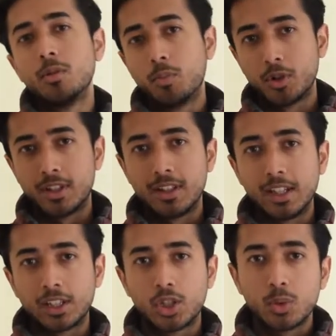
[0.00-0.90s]
important
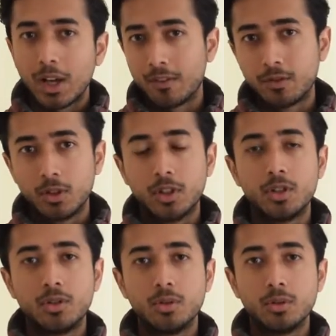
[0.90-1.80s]
thing you have to learn
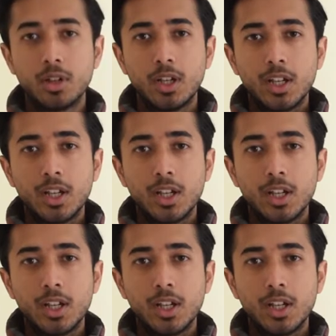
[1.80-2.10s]
to do